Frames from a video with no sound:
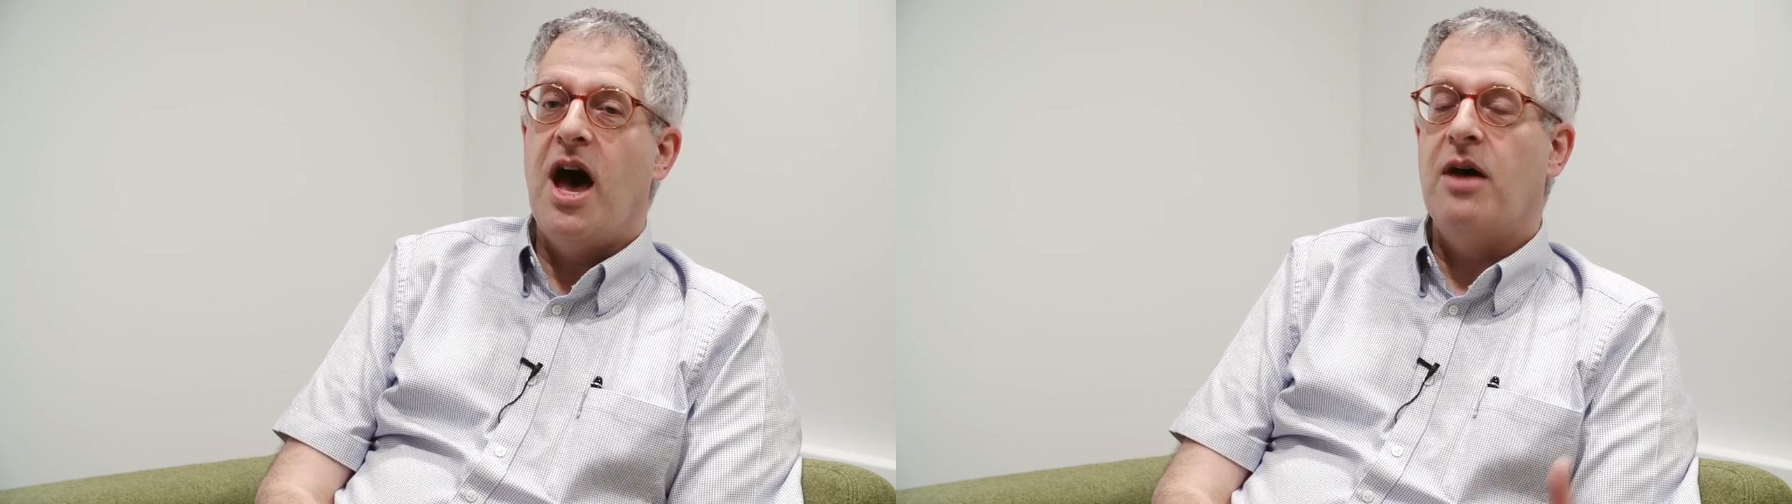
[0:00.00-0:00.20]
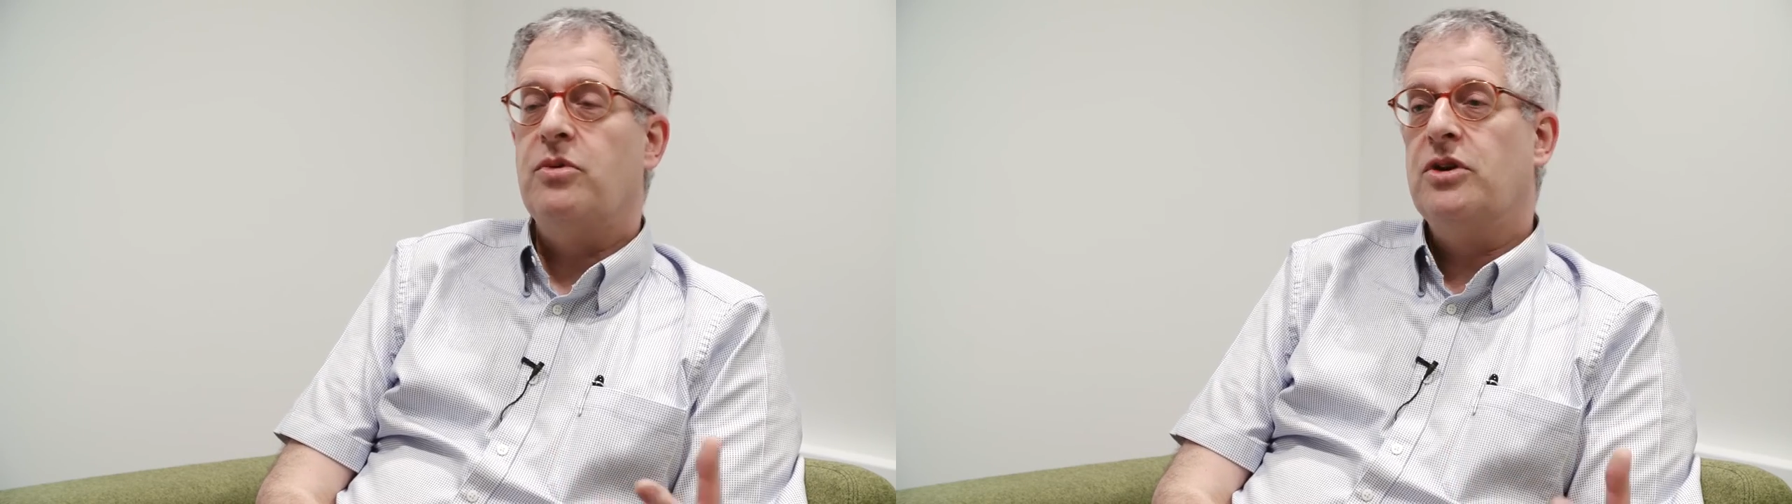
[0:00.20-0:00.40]

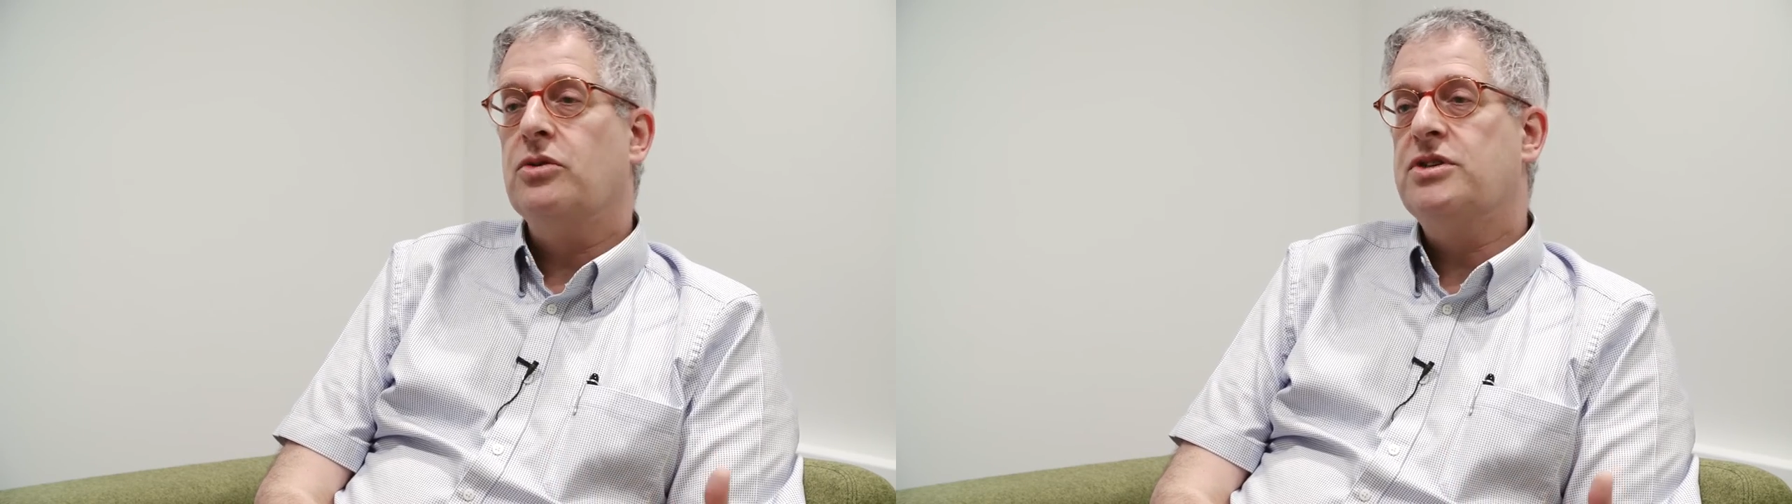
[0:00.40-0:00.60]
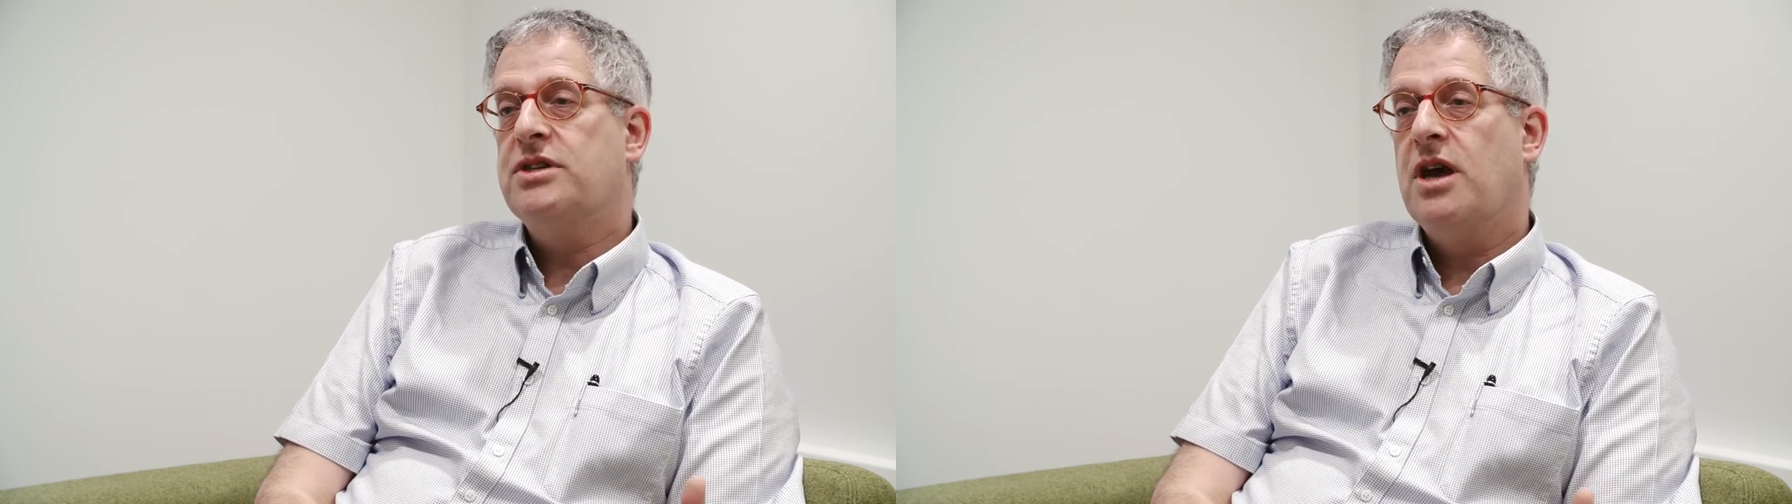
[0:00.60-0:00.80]
and we
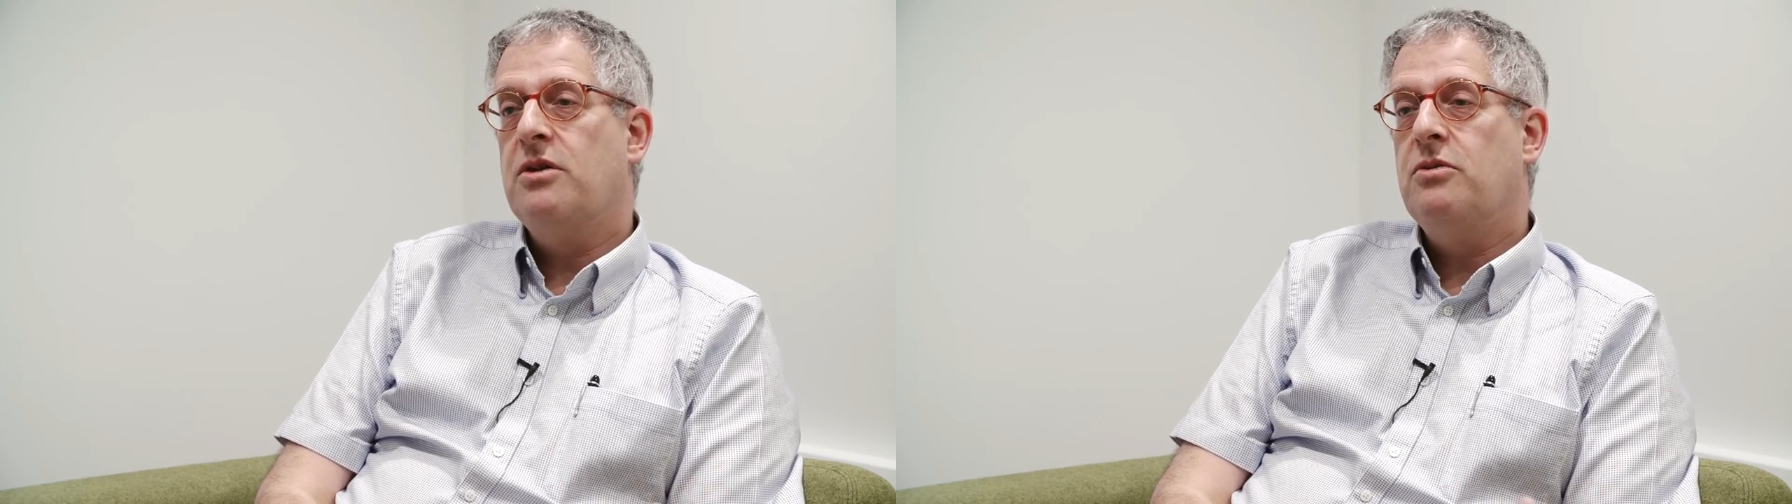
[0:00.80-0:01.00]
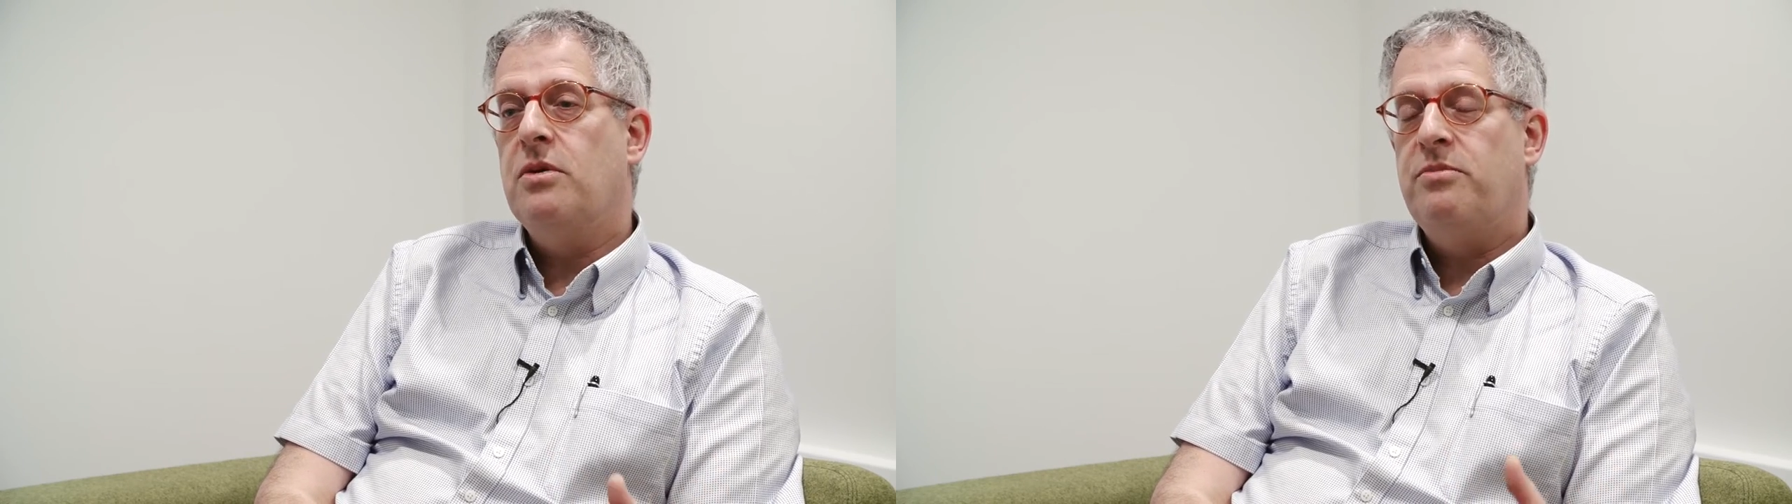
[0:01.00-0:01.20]

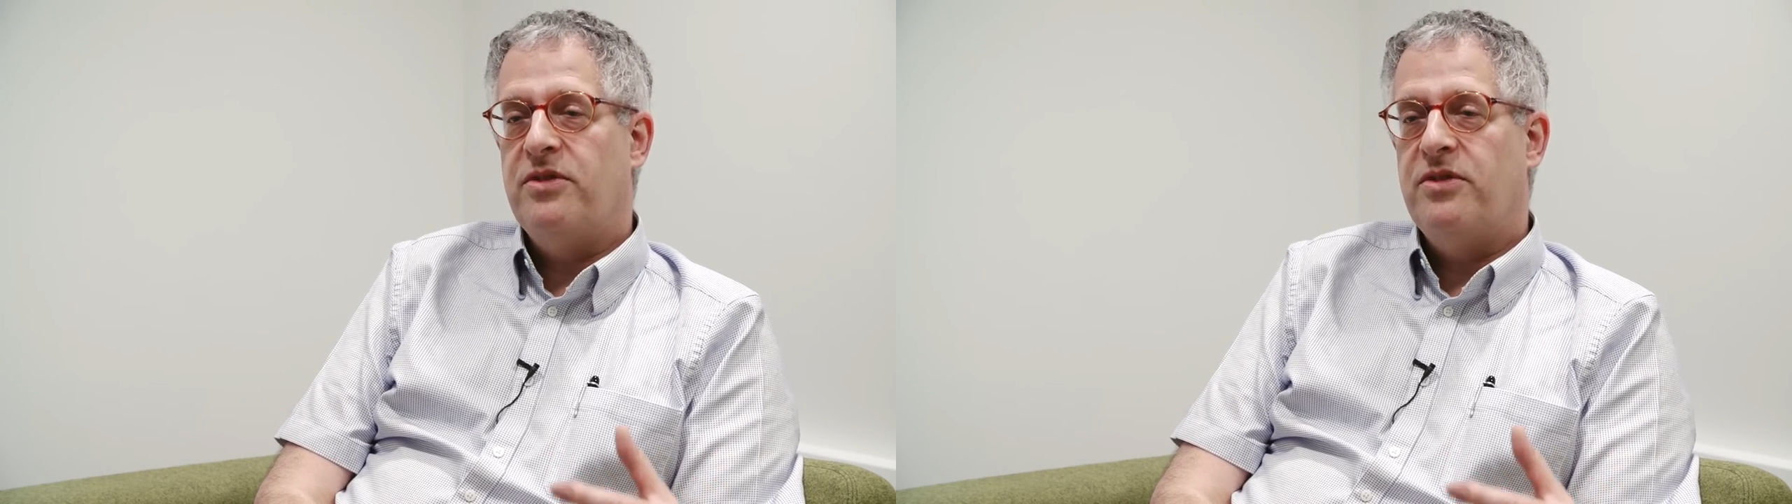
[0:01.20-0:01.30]
also